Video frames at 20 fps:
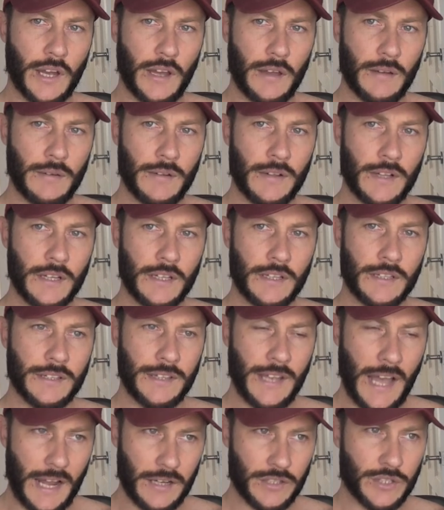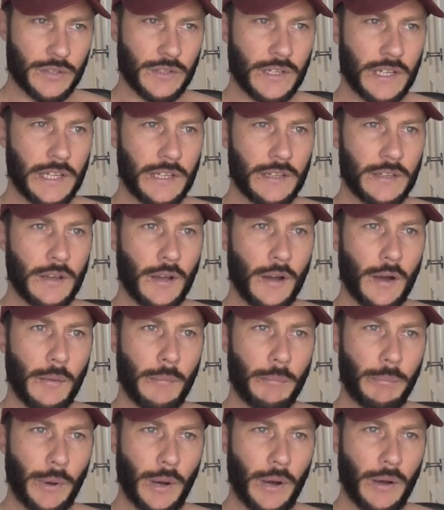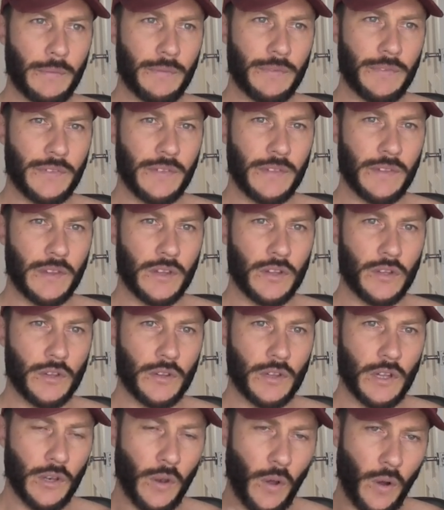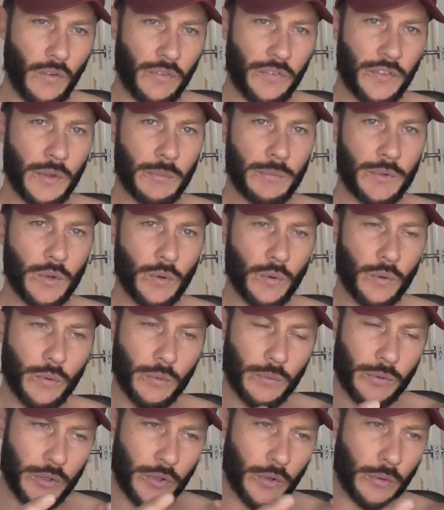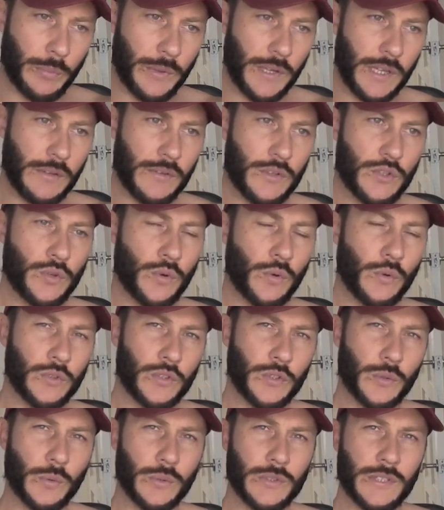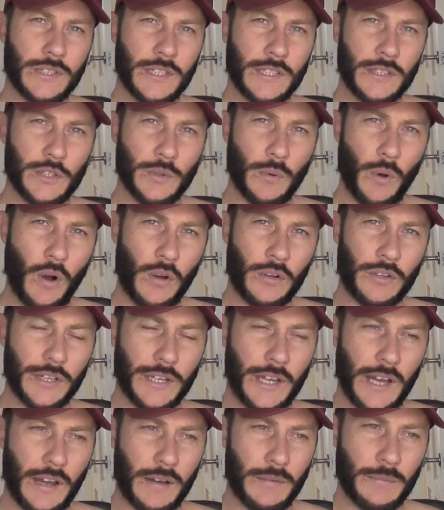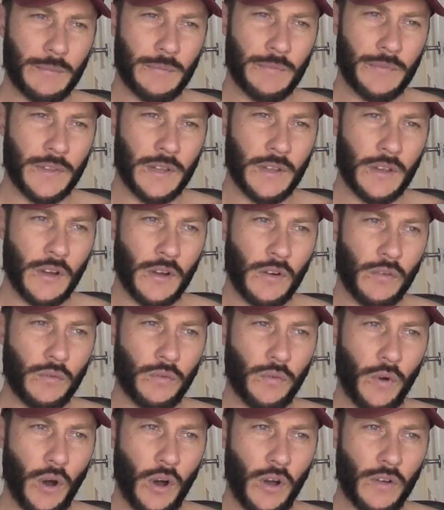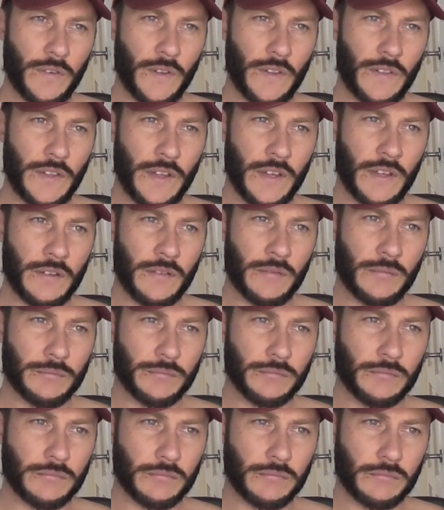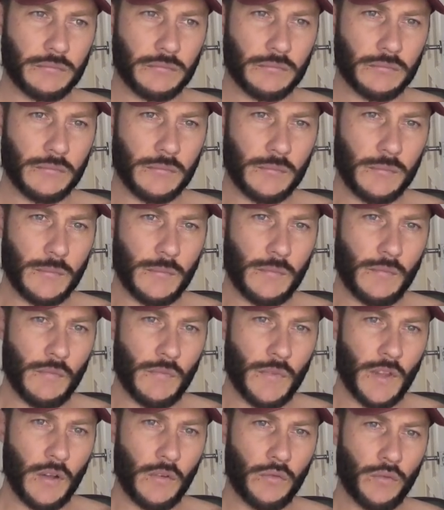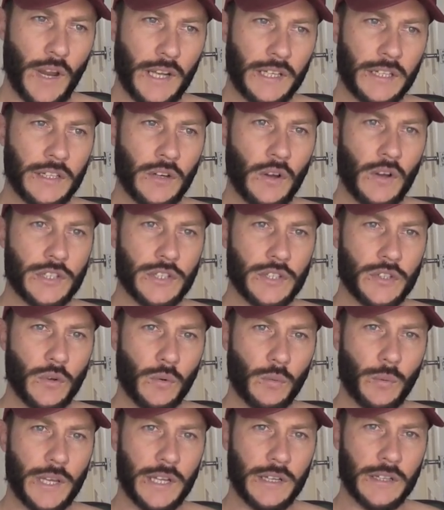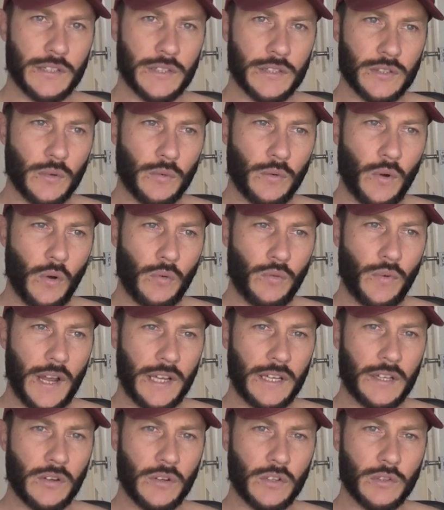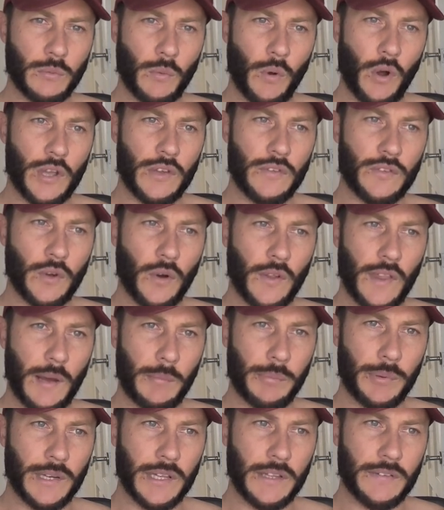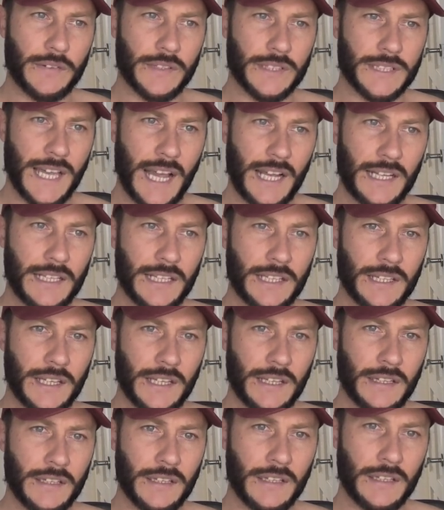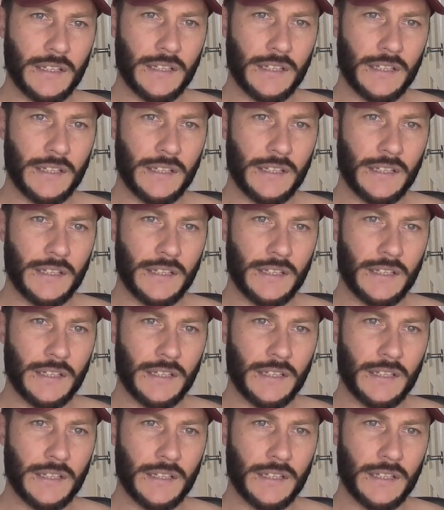at naturally, but a lot of them you'll be drawn towards the things you are good at, rather than recognizing your weaknesses or recognize why you've got that belief and tackling it.